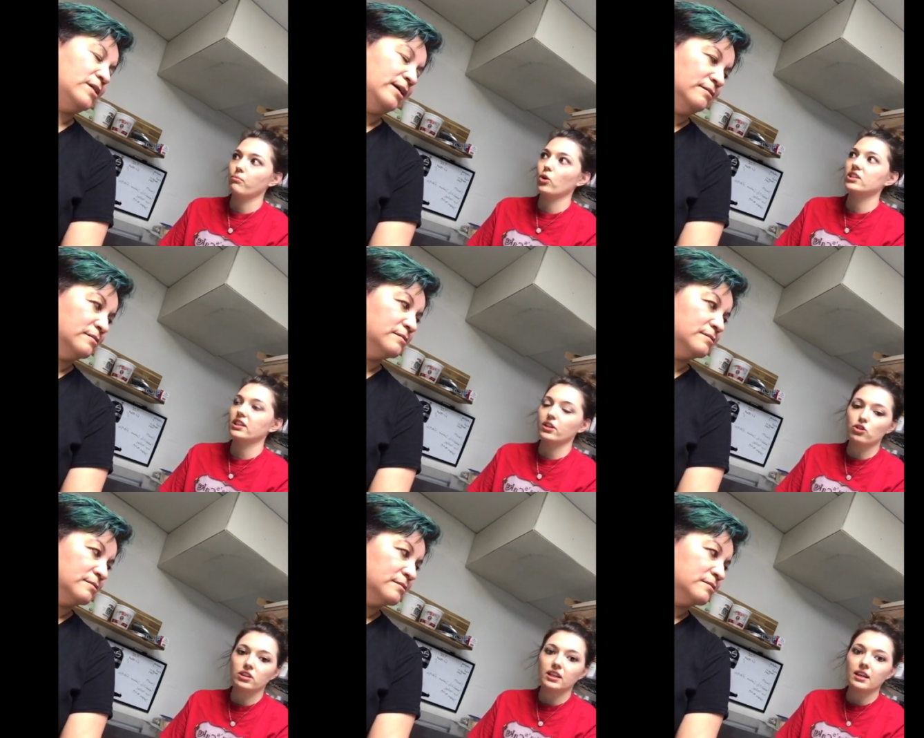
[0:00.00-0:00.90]
Speaker 1: more
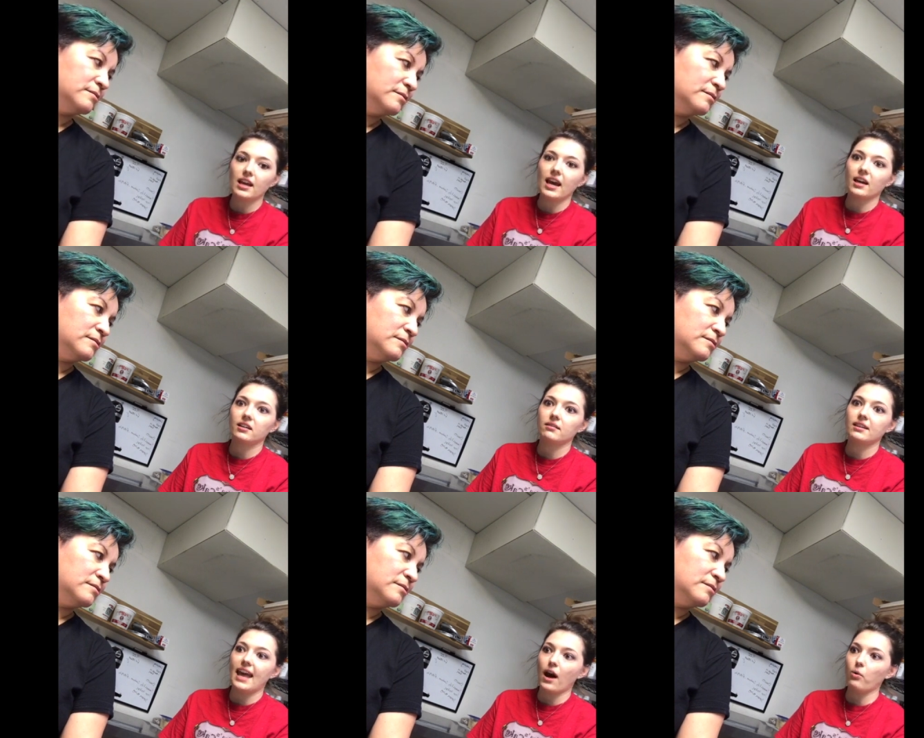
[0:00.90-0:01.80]
diligently,
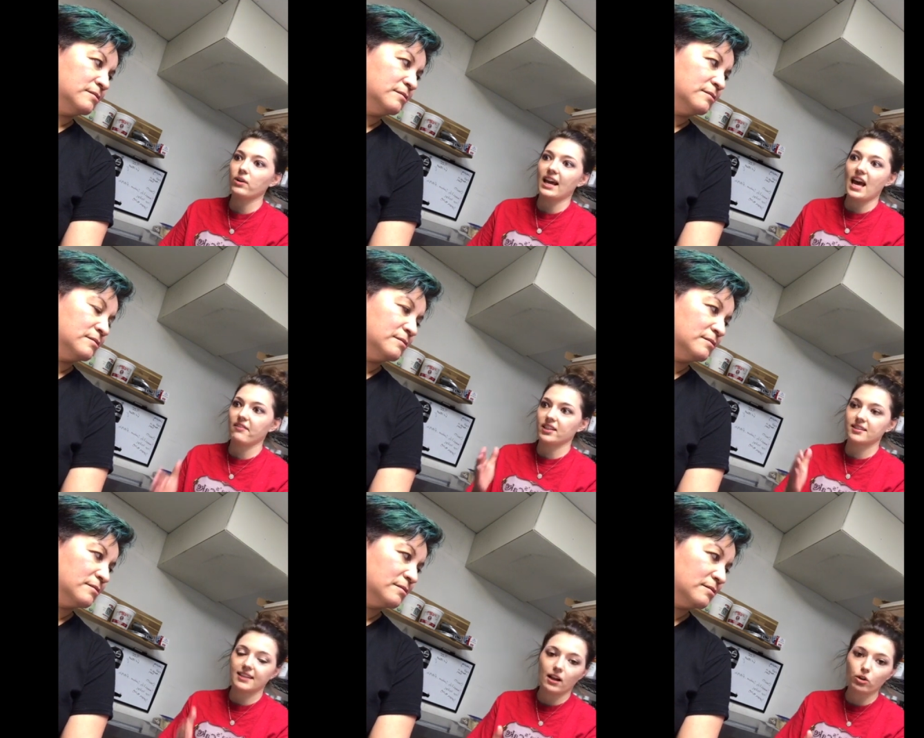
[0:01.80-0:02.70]
and now when I have a
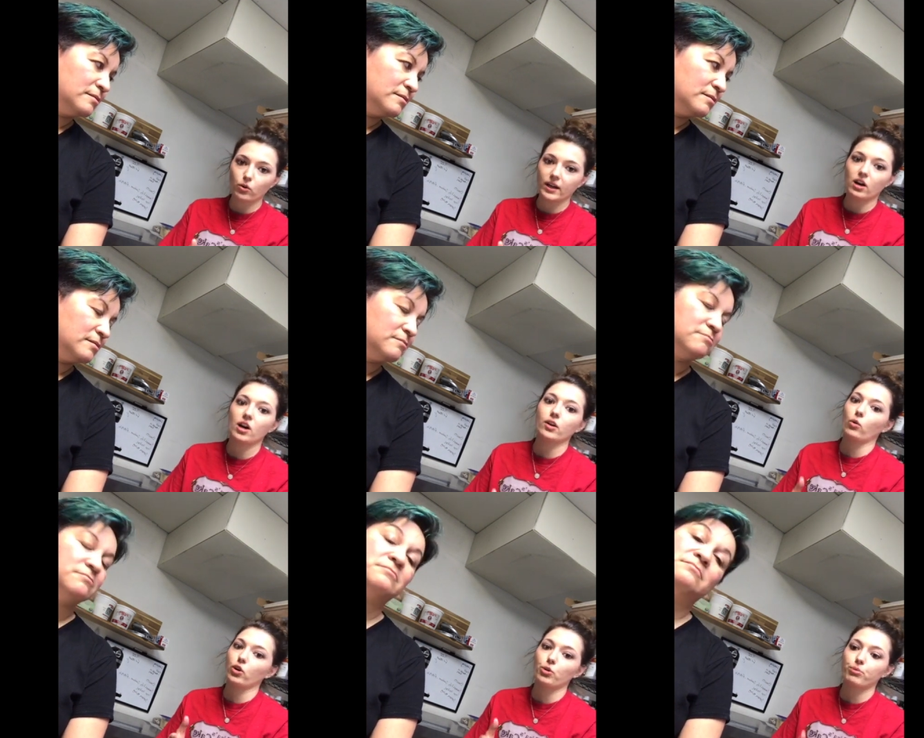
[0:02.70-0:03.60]
sale going on
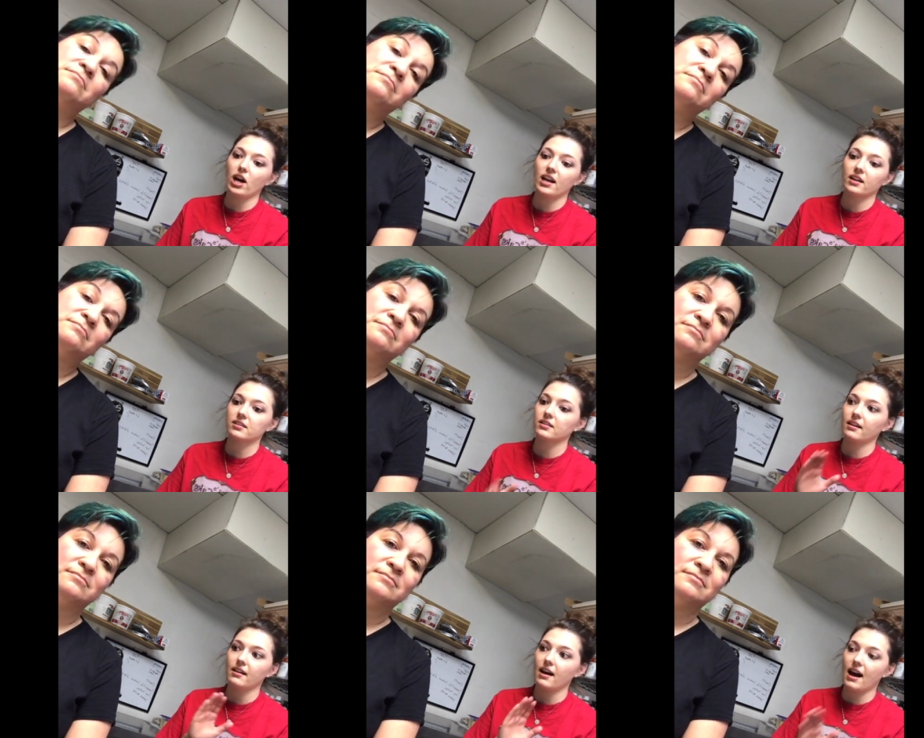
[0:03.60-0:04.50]
or a new product,
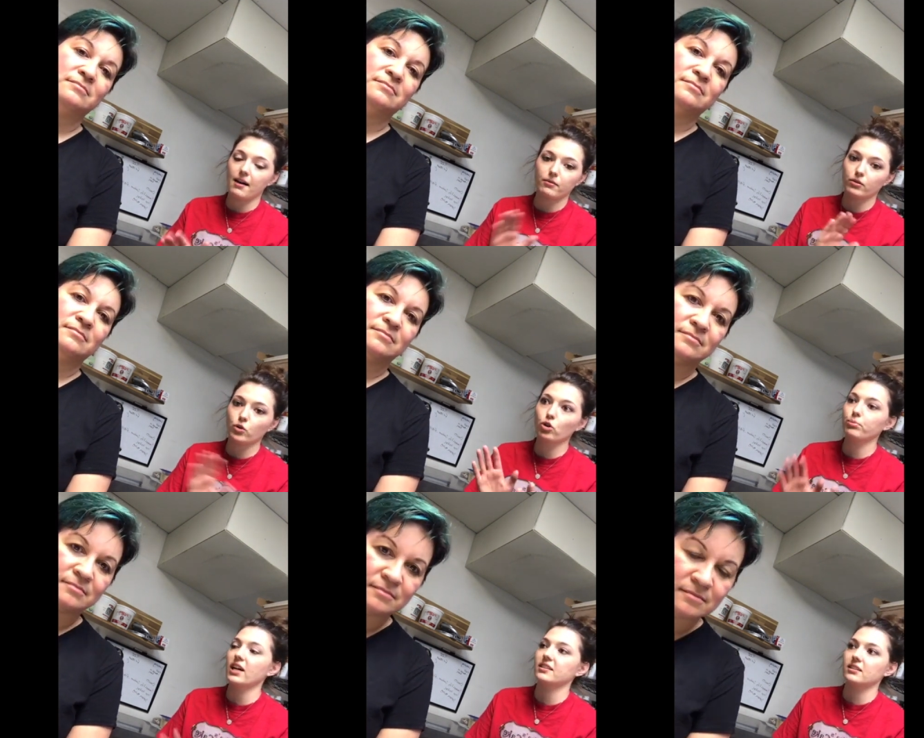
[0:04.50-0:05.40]

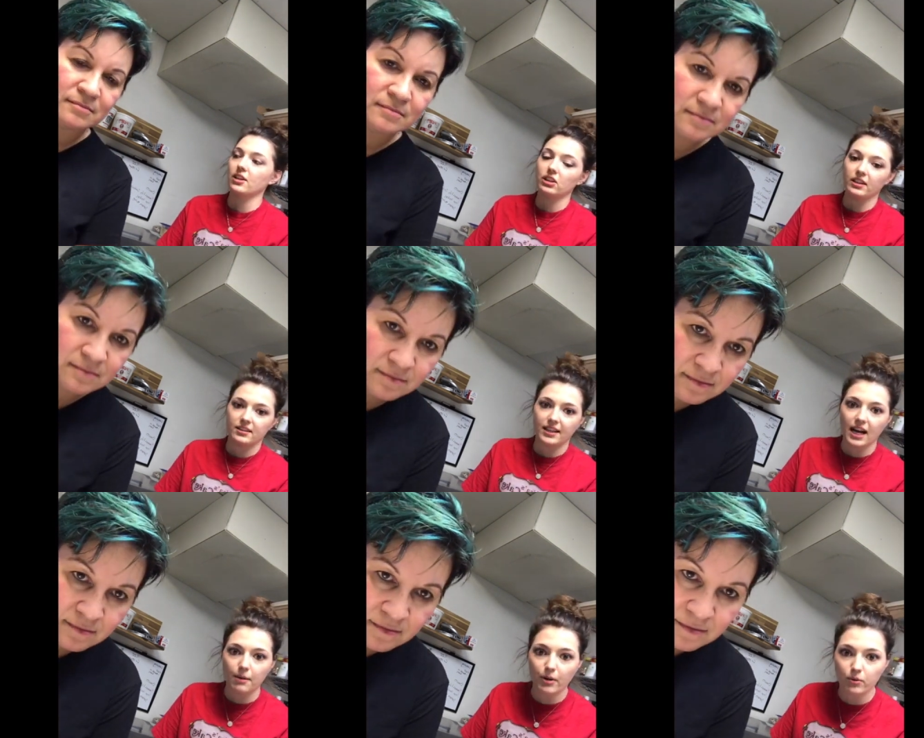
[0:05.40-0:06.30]
Google Plus is on the list.
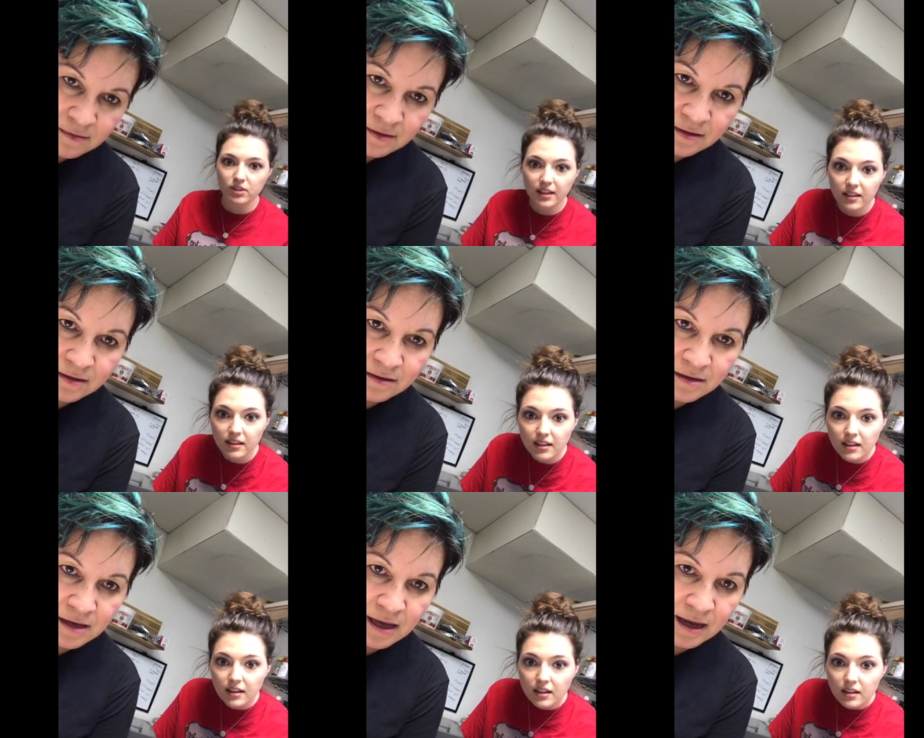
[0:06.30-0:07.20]
I
Speaker 2: gotta post it.
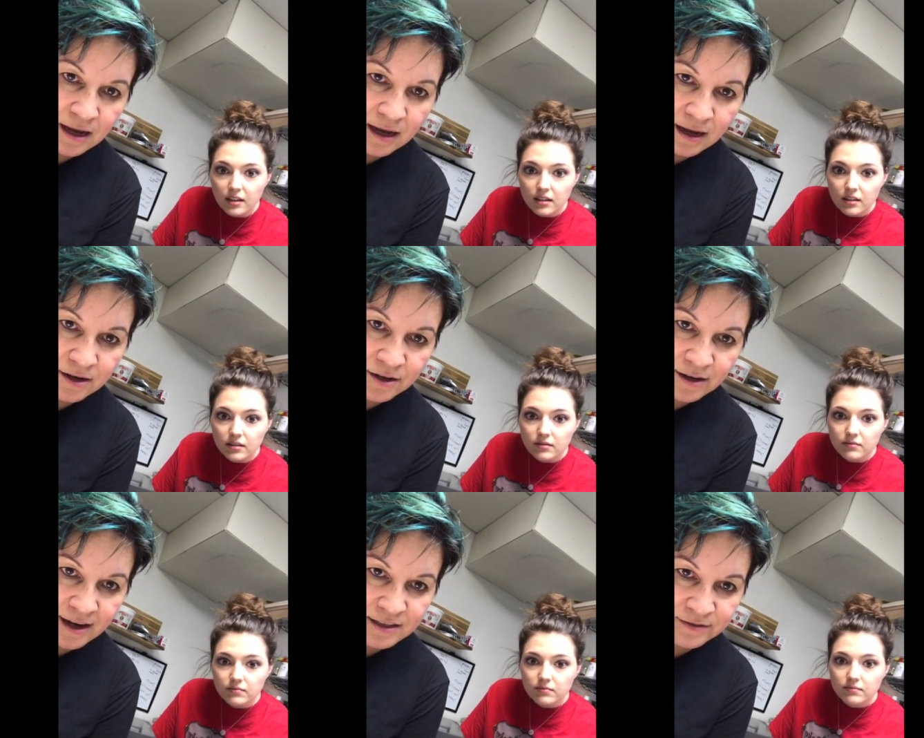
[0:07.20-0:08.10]
How do
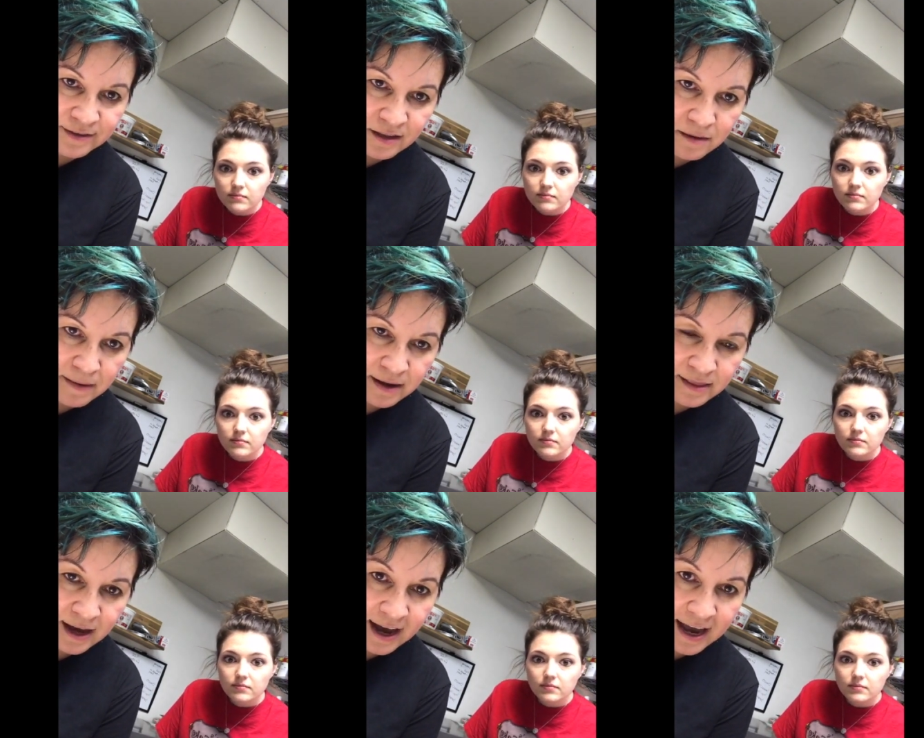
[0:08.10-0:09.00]
you guys feel
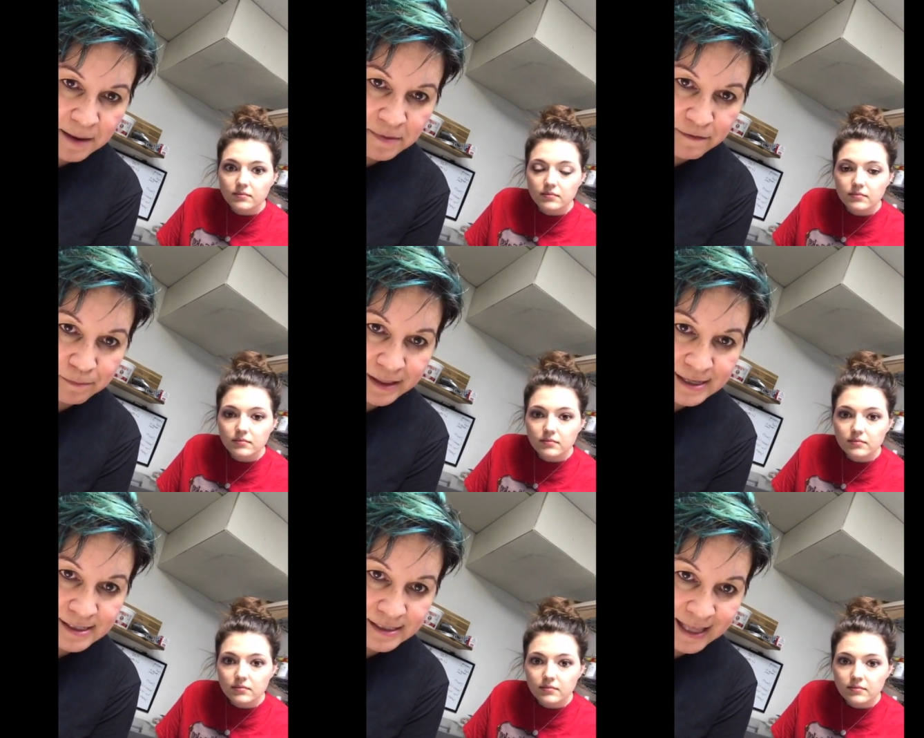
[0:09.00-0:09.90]
about the hype of
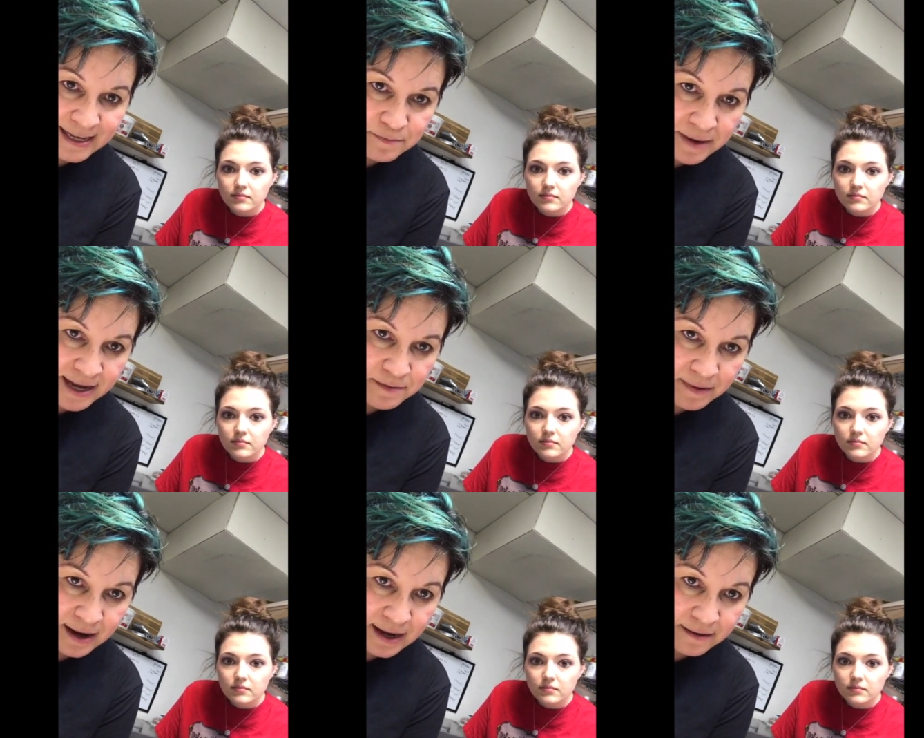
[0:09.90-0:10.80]
places like
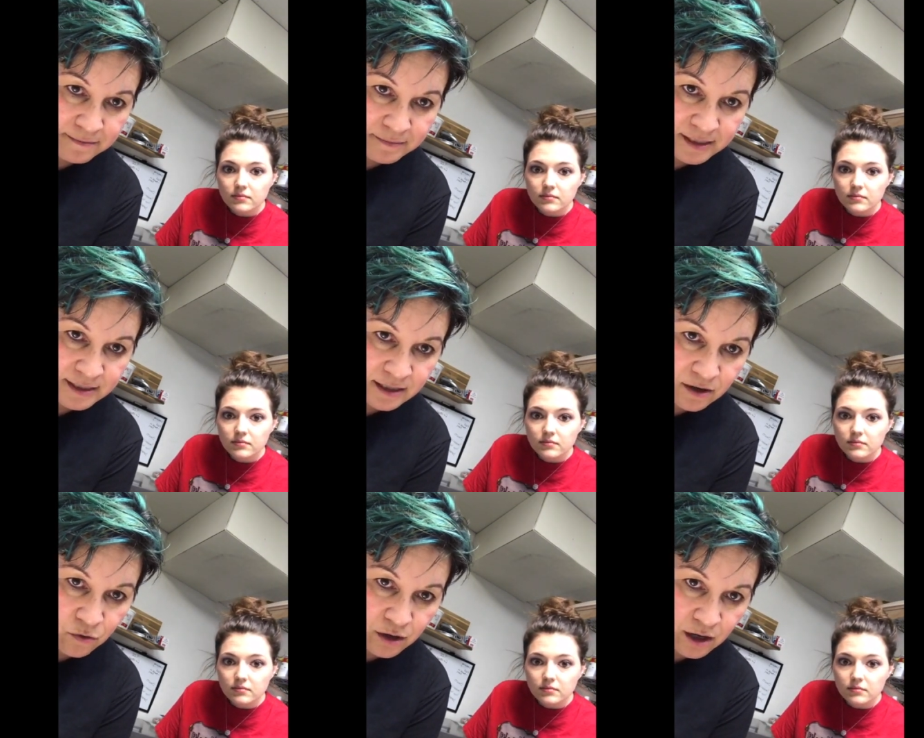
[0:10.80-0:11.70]
Baked by Melissa or